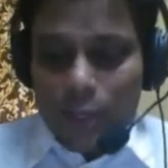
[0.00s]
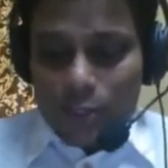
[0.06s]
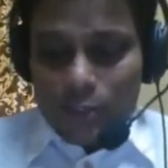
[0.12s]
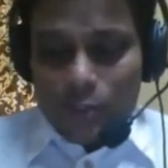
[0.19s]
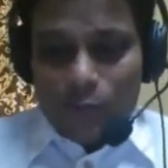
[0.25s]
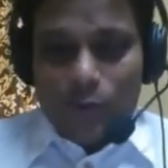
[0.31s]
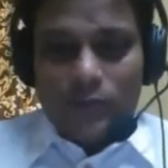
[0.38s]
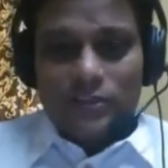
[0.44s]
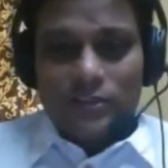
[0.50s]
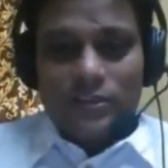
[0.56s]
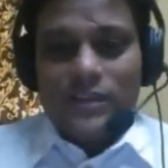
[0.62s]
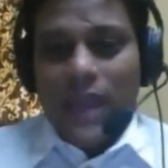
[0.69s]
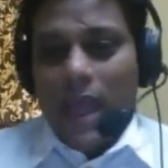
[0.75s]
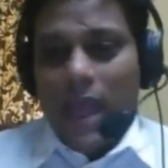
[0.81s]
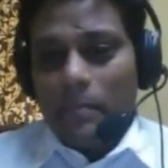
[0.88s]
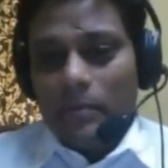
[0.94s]
So what
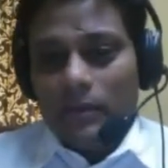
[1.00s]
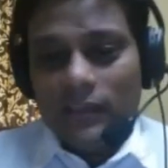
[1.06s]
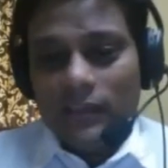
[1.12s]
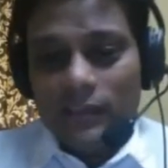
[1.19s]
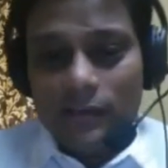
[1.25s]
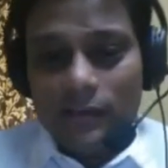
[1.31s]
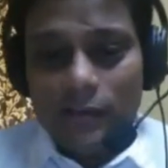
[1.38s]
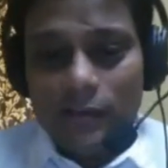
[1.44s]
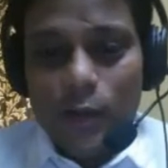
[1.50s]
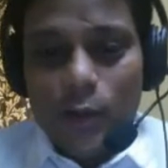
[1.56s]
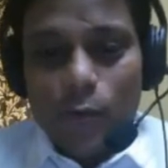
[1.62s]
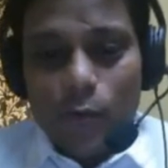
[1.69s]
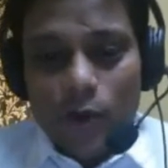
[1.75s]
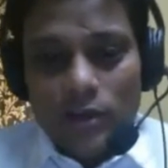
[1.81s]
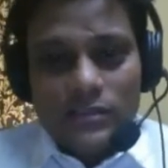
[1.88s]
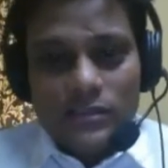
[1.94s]
just happened here
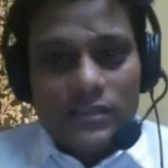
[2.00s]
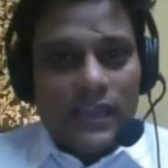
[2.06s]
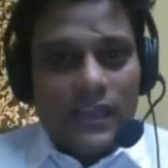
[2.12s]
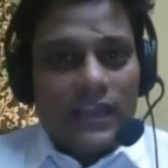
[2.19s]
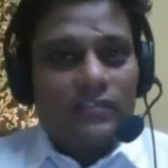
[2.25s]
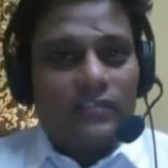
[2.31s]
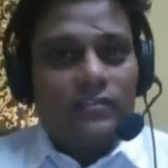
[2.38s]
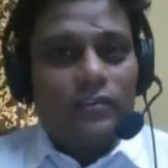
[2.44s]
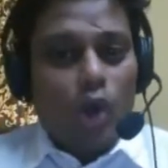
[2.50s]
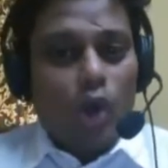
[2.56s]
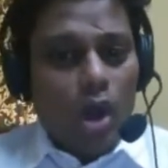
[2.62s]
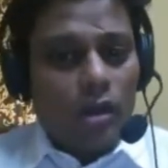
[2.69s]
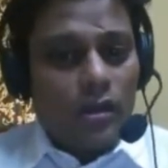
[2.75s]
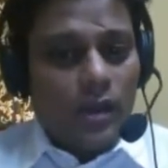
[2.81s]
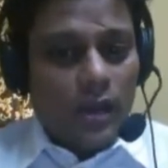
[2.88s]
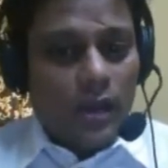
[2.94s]
was that
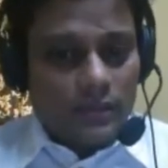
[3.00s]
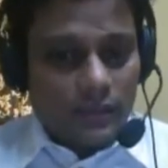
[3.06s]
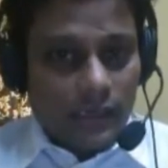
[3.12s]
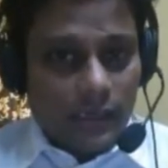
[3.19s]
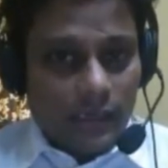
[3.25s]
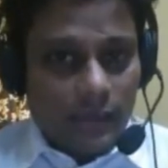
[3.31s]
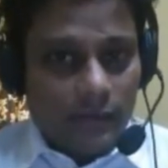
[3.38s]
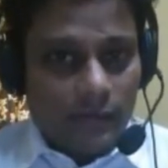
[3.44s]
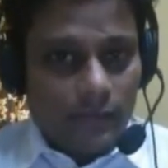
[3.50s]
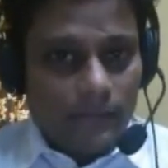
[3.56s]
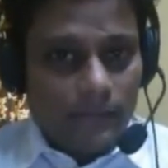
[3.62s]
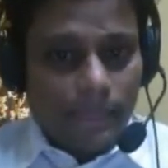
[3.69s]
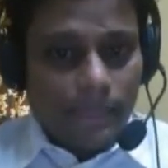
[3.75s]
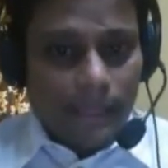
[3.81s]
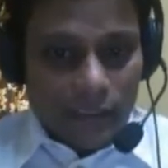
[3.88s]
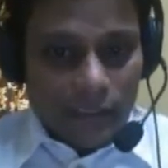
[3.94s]
long castling,
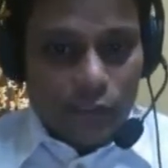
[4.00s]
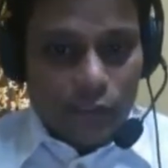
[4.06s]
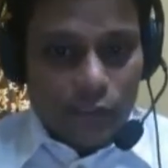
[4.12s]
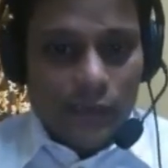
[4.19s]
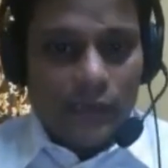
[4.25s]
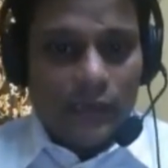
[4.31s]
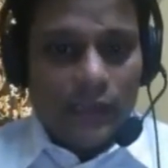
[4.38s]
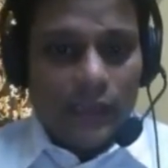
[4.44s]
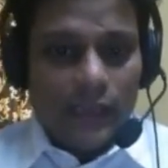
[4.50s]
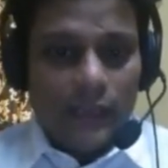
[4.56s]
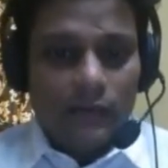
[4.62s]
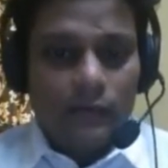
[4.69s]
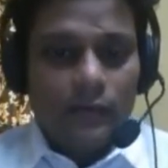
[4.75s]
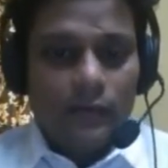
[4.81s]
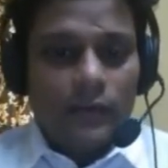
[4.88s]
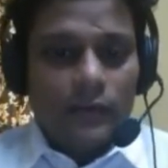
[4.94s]
let's look at it
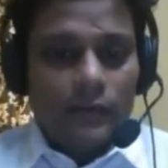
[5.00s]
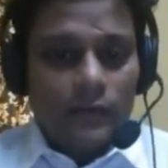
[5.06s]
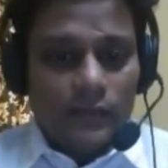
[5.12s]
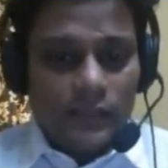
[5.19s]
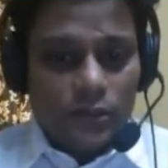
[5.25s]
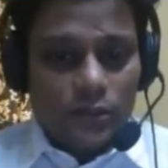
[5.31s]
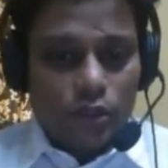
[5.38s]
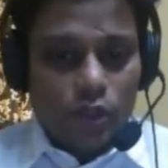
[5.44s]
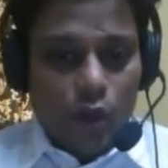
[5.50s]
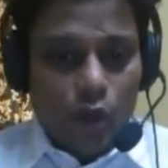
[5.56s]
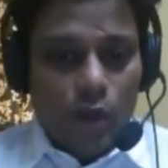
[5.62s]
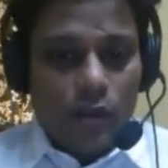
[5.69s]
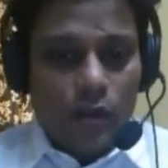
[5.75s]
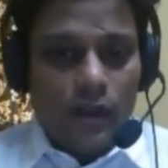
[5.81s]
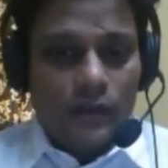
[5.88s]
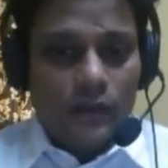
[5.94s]
again, this was a
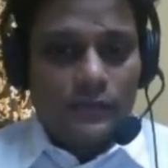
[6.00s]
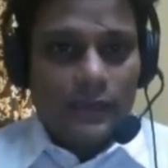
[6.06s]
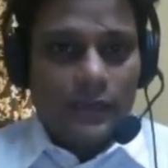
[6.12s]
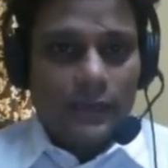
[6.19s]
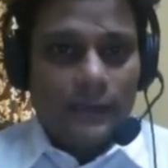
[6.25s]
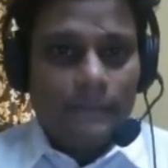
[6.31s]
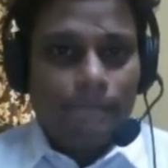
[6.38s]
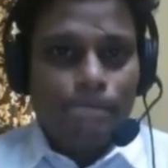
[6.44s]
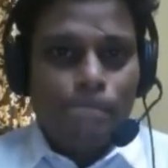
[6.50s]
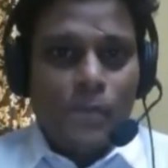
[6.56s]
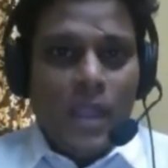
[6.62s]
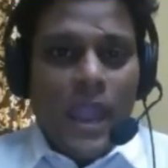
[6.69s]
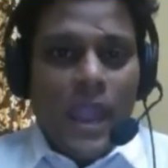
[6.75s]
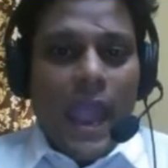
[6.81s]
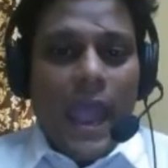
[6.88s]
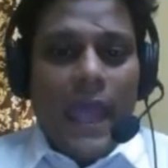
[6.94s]
long castling,
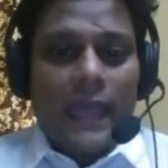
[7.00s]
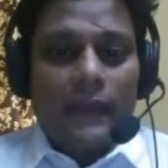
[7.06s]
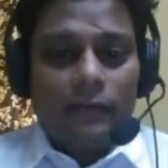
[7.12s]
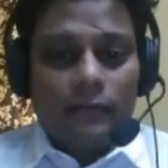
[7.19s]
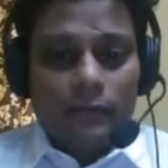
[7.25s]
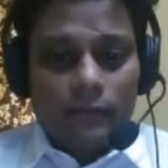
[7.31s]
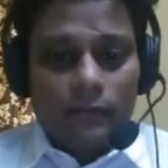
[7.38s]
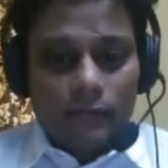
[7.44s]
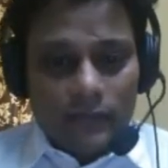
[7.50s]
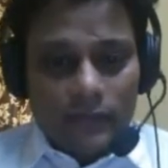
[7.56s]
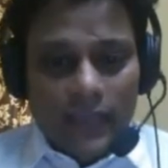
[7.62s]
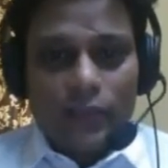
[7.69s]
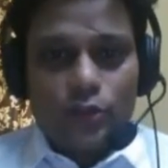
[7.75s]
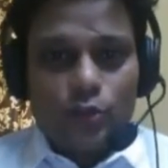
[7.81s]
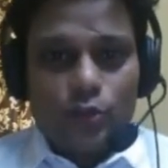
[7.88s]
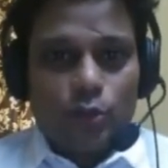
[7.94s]
and
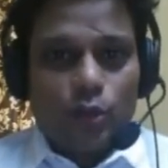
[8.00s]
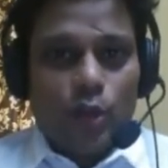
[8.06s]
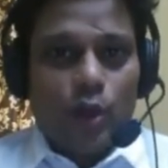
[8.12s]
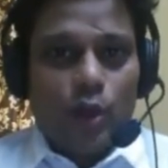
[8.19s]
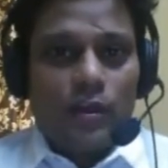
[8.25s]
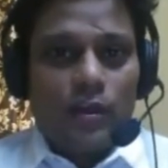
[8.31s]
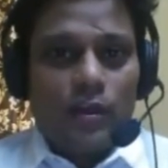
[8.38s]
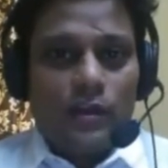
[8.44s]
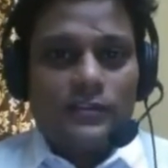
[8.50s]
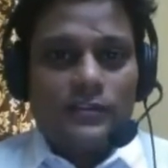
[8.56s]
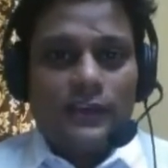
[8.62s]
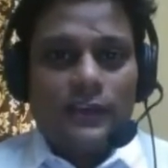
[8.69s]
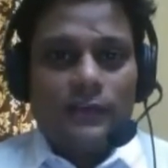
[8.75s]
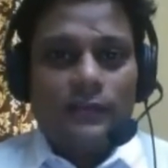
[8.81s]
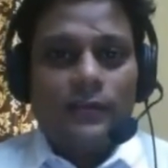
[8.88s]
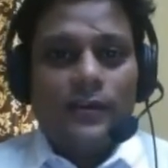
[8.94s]
thanks to the long
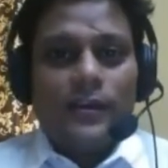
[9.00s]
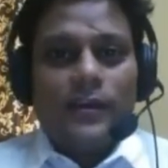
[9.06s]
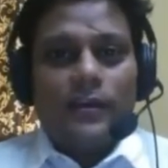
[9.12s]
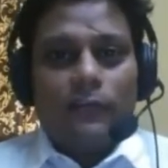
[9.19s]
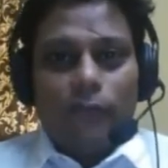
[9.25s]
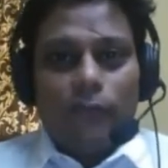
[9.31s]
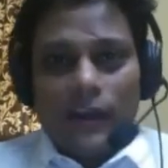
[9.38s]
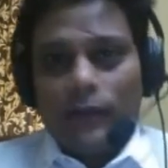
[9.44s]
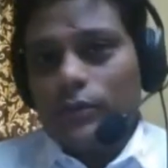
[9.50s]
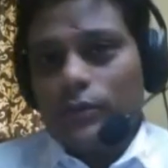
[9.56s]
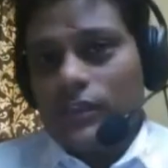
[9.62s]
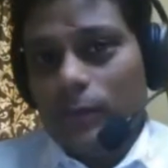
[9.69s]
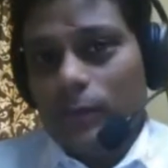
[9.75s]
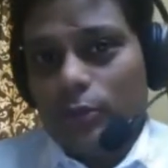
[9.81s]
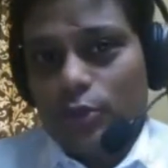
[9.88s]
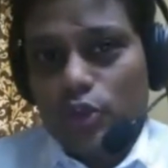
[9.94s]
castling, white was
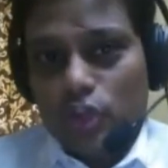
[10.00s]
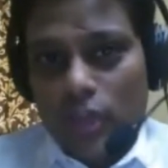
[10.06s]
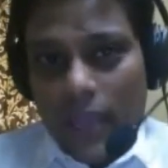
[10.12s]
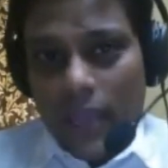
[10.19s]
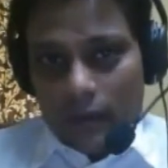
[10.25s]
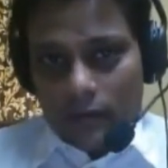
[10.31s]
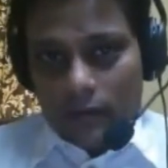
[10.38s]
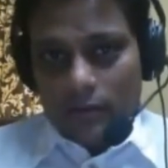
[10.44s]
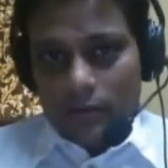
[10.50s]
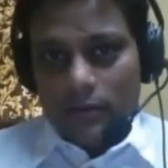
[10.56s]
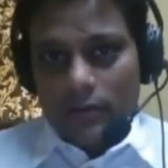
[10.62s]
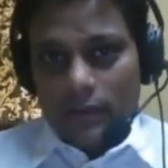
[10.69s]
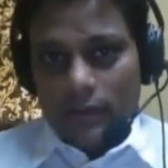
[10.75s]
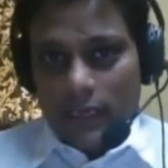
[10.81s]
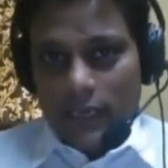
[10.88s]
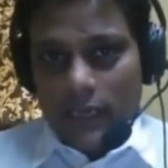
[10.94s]
able to check
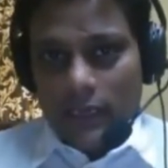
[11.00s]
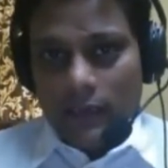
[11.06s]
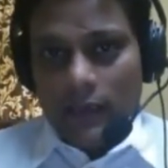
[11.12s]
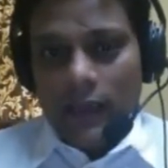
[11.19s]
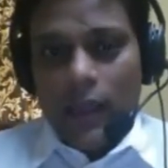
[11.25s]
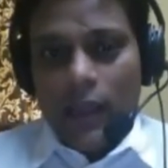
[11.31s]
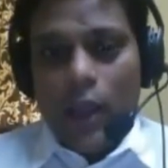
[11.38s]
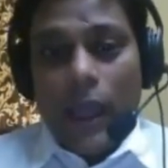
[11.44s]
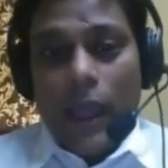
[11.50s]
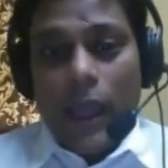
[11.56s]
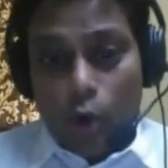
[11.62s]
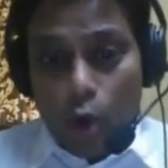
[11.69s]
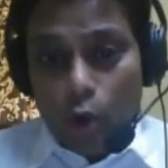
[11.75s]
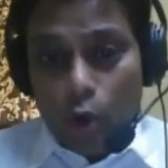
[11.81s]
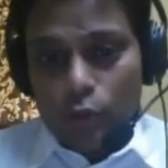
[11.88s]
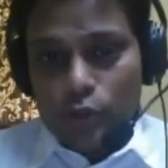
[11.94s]
the king and
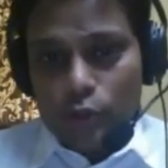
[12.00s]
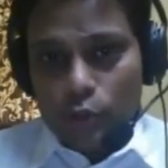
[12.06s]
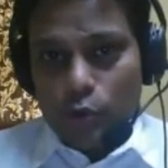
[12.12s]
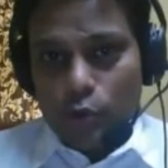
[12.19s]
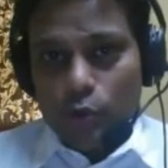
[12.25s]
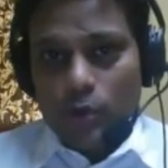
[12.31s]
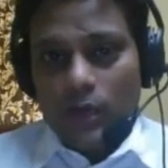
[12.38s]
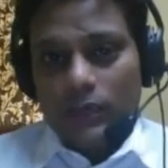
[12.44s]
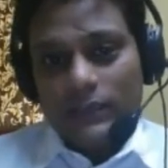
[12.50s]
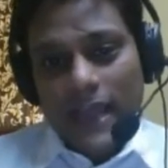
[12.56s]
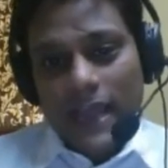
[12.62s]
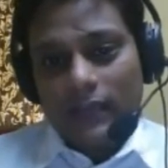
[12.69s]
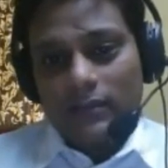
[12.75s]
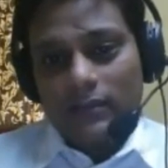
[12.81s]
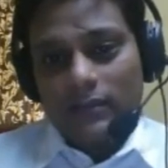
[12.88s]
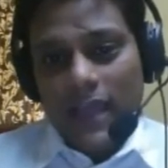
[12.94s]
also
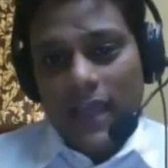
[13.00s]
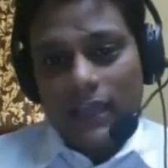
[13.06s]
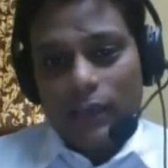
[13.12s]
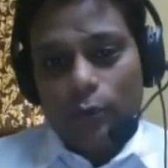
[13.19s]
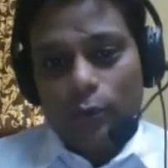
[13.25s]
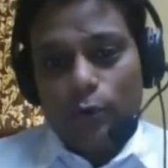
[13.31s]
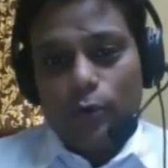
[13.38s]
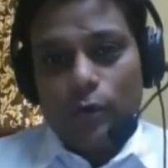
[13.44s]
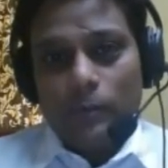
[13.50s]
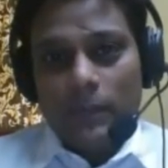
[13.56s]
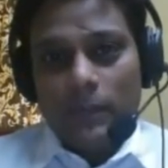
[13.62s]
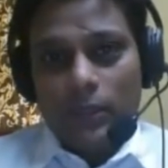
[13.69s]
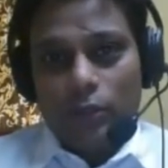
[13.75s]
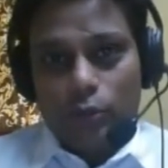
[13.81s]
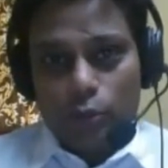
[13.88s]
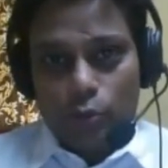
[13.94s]
attack the hanging rook on
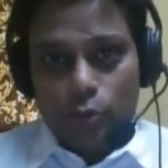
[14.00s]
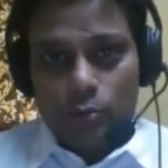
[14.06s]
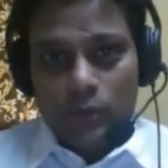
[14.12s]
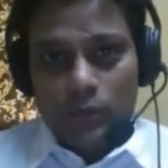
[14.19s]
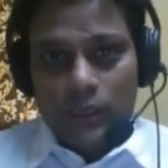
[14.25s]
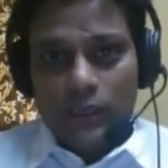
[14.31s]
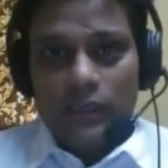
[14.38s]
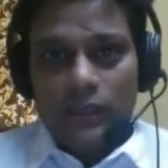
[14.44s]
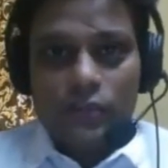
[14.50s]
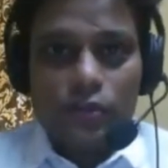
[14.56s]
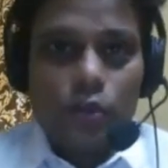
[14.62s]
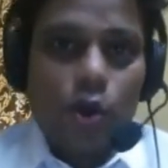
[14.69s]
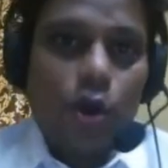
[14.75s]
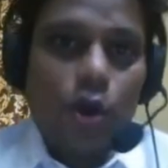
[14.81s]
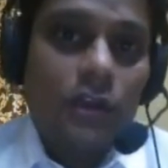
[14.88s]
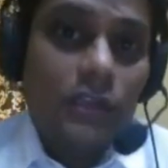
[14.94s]
b2. It's
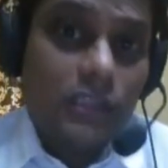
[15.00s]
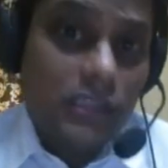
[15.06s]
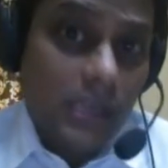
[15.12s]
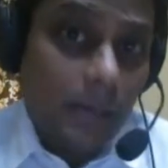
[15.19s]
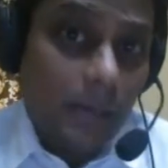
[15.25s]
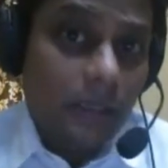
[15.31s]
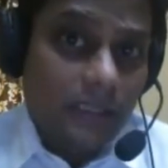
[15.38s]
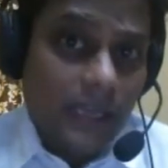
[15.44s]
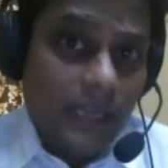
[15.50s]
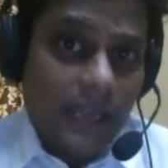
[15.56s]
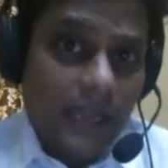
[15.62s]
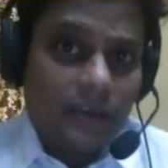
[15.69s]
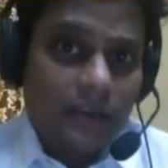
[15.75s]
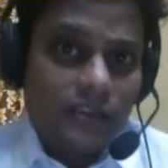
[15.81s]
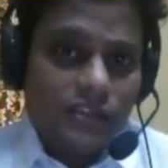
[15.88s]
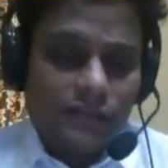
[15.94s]
called double
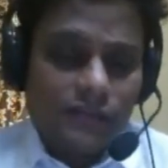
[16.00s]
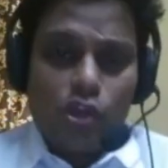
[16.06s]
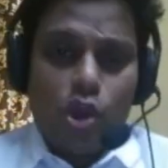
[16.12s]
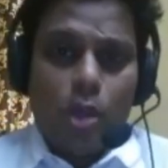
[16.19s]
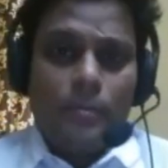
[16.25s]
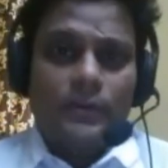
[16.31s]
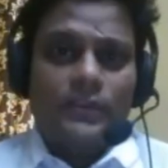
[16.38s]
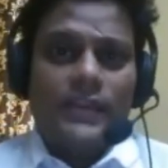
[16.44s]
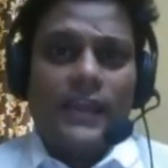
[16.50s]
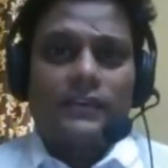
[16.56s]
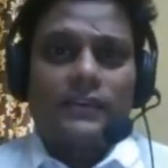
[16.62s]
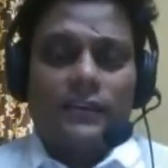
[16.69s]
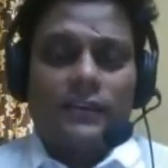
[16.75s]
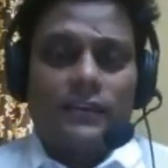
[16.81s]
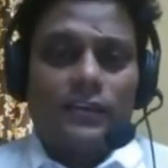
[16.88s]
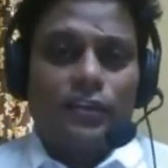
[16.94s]
attack. It's a very common
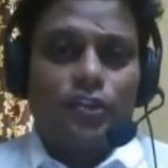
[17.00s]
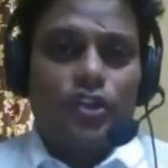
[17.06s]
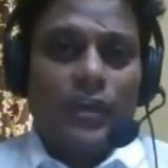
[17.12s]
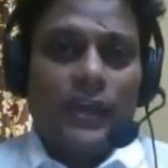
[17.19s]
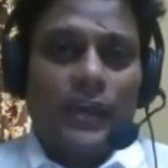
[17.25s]
tactic in